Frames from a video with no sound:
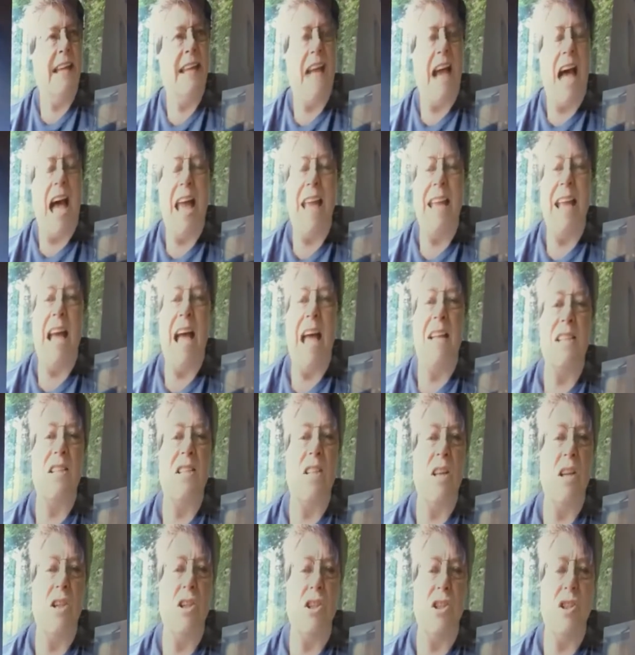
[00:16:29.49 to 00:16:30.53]
And I got
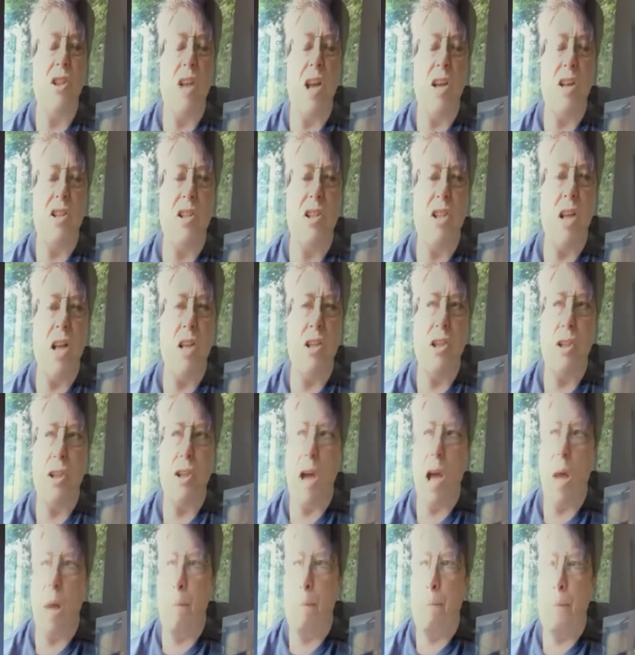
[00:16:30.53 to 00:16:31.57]
such such
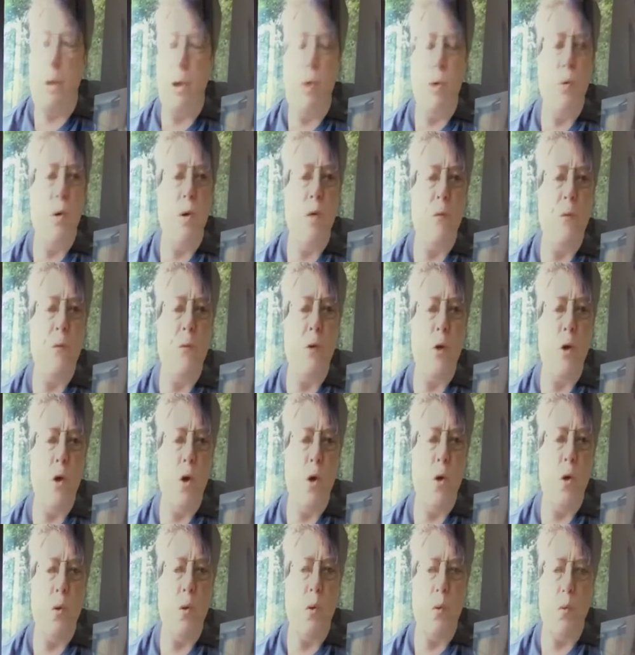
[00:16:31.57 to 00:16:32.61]
a
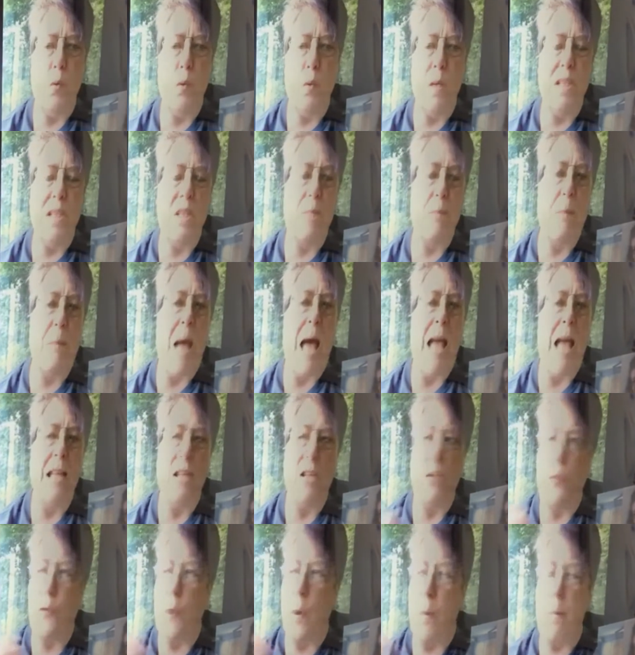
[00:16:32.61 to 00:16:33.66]
beautiful
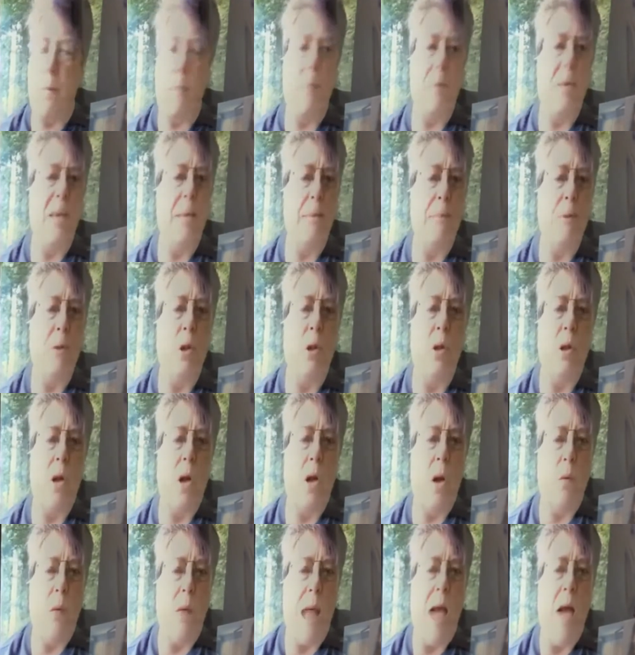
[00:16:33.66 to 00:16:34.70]
response from
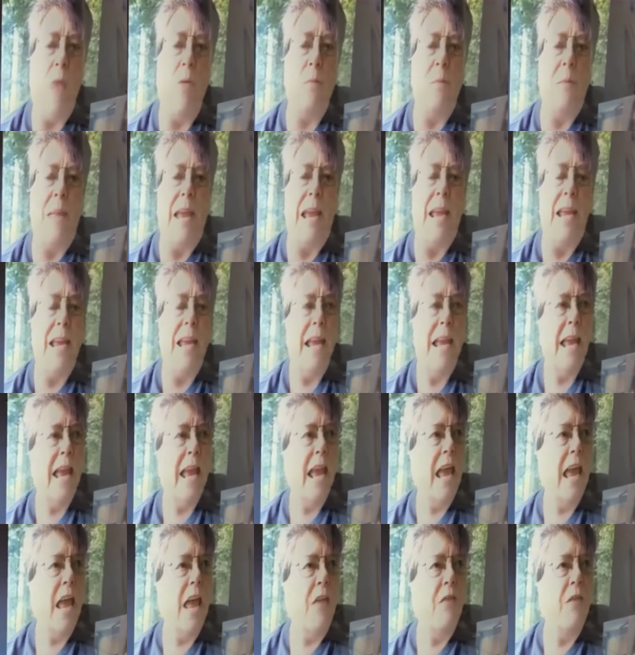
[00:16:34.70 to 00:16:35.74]
people around me.
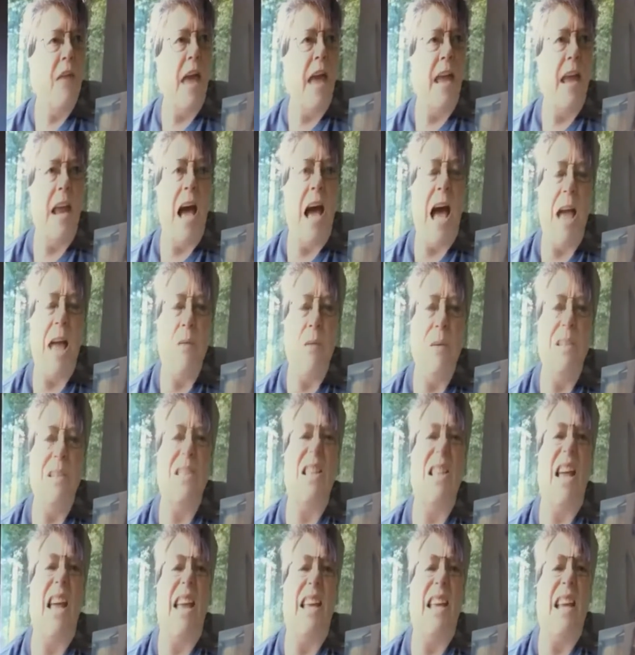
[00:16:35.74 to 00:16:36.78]
Yeah. That I
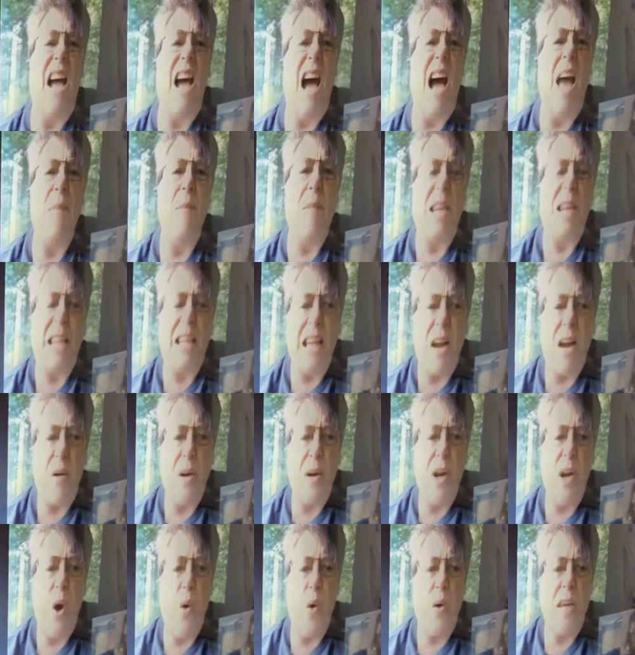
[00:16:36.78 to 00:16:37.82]
was like, I'm a
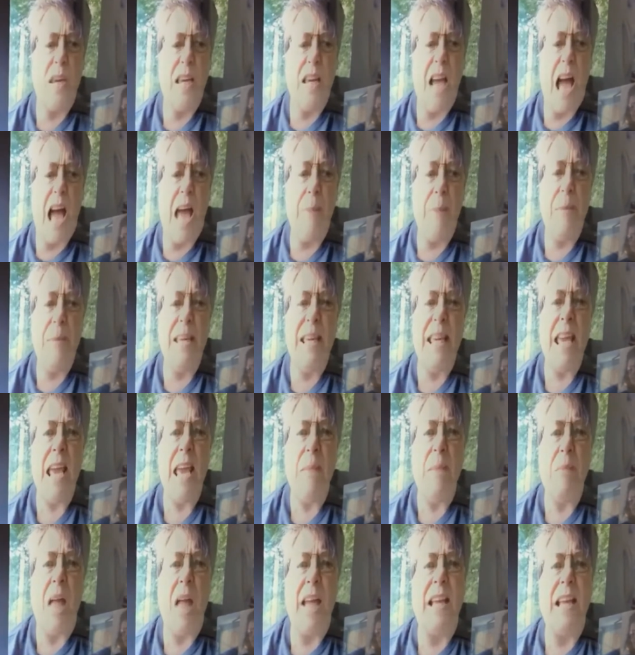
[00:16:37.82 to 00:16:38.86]
karaoke. I
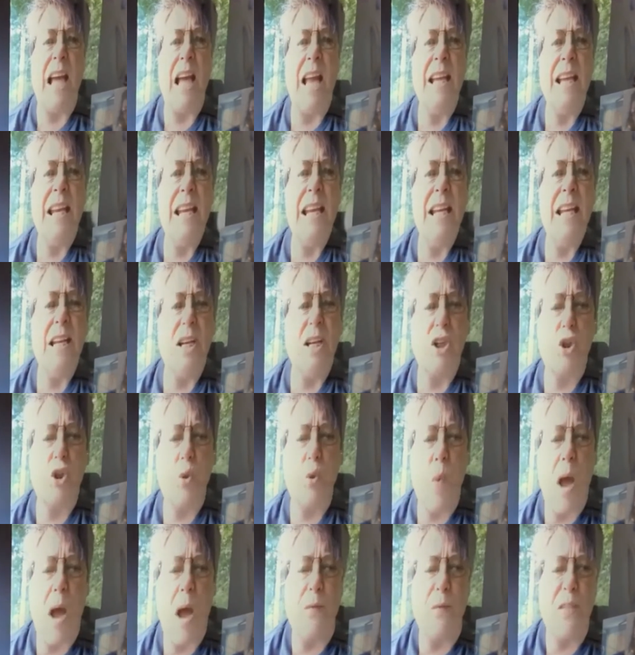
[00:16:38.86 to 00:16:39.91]
became like, I needed a
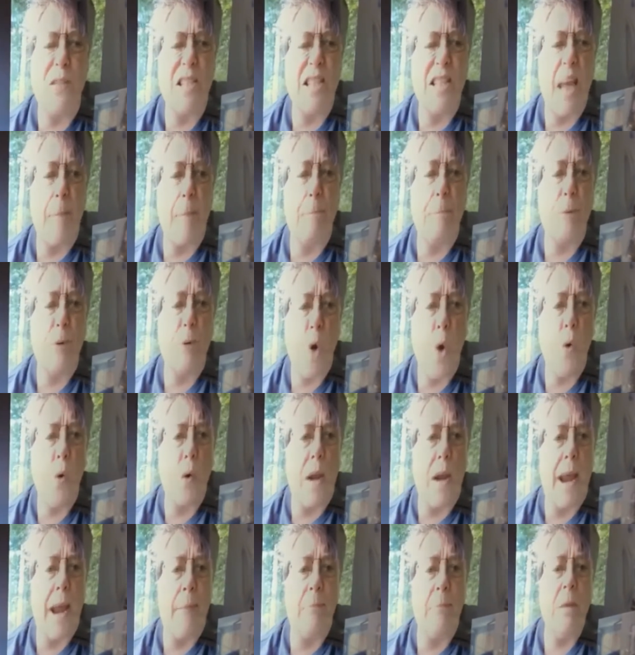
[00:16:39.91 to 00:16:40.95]
12-step
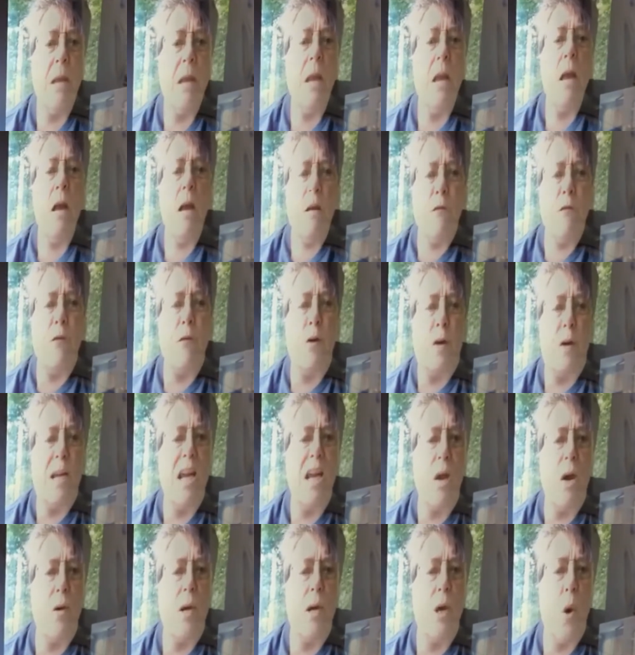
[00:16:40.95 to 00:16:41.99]
program for
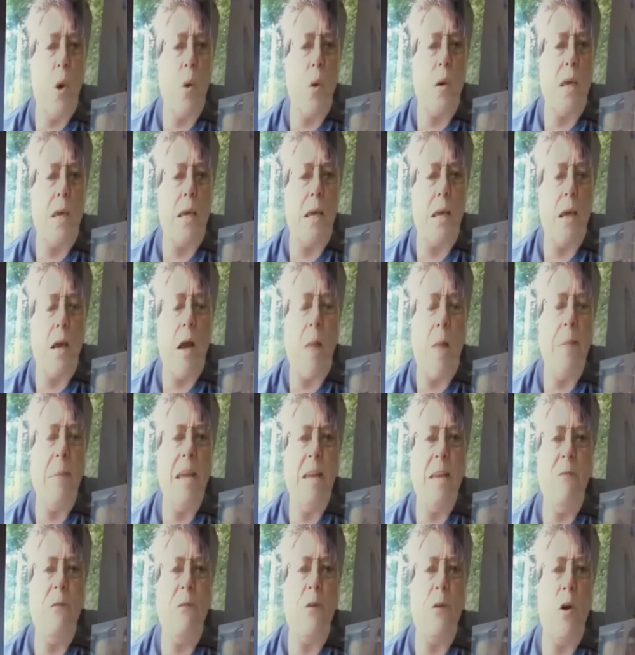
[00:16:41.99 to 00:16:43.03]
karaoke.
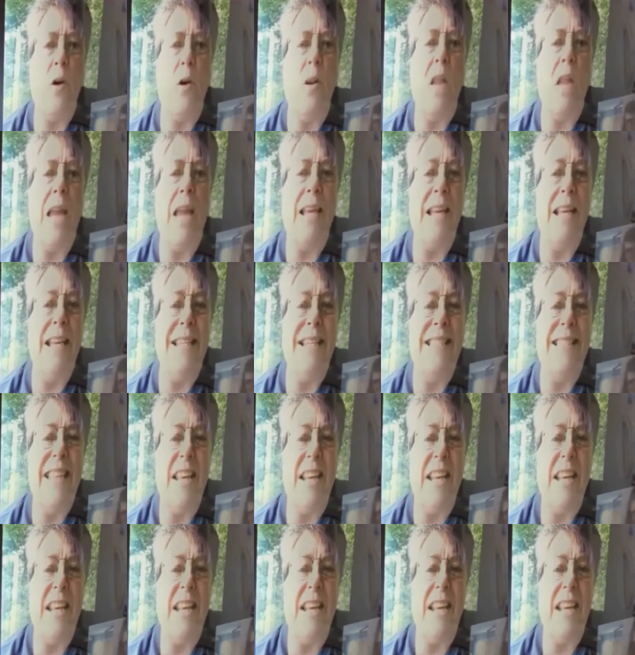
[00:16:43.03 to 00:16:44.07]
I mean, for like an
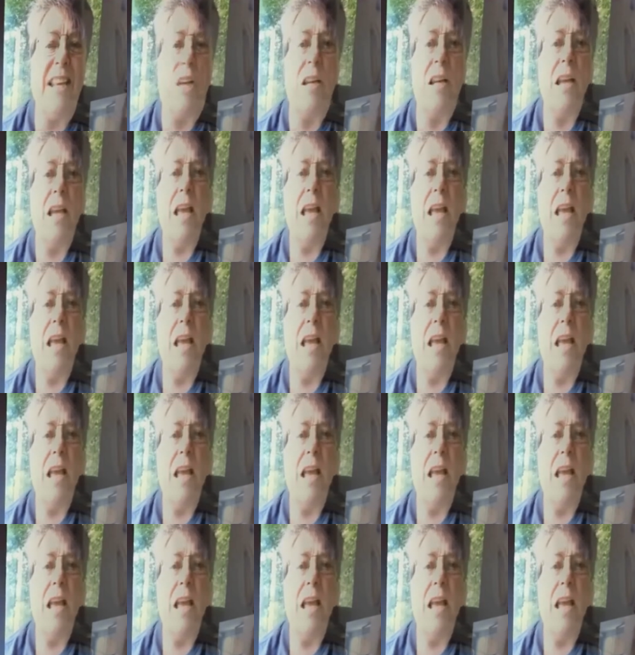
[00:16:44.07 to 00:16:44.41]
addiction.